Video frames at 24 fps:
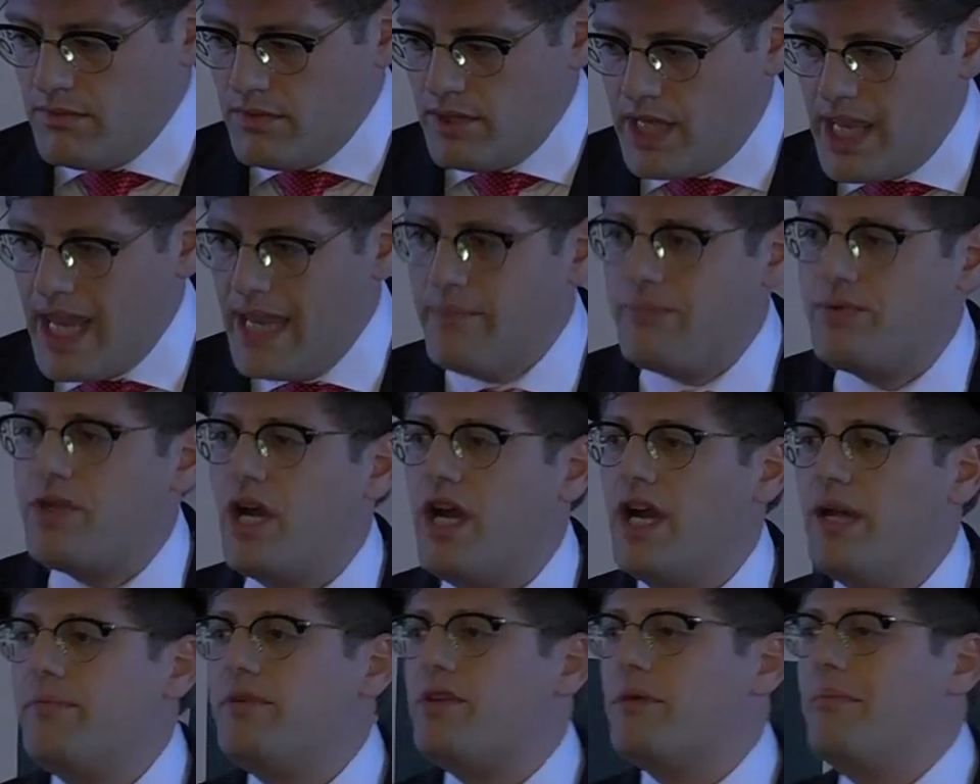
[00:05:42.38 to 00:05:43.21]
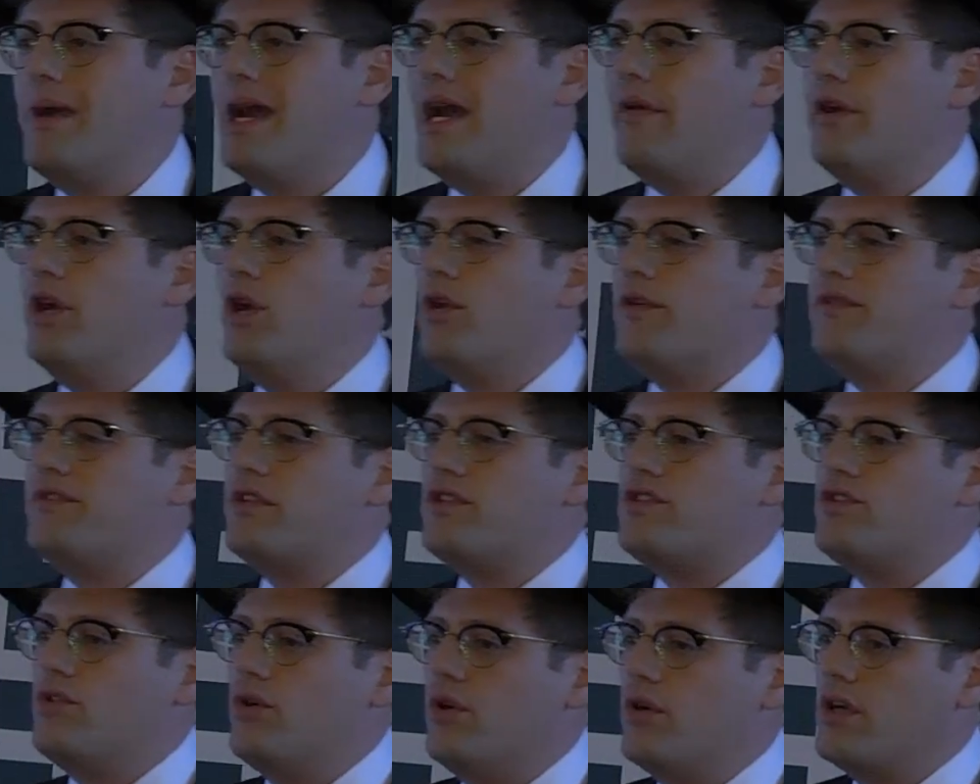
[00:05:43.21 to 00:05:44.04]
Came time to marry off
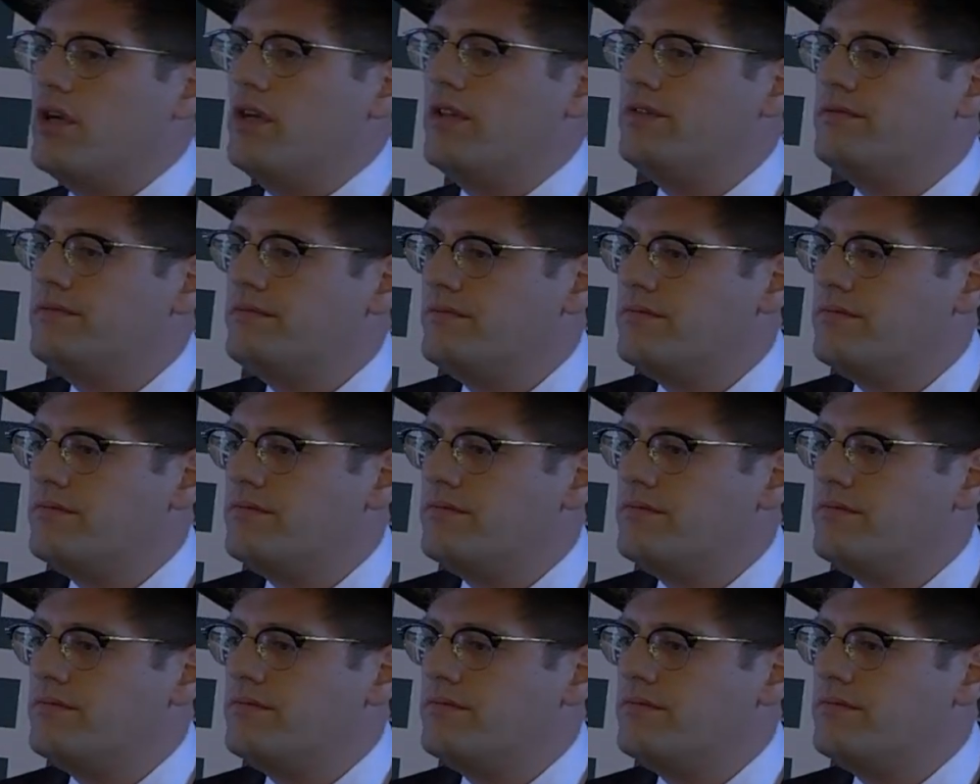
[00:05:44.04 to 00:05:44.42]
this daughter,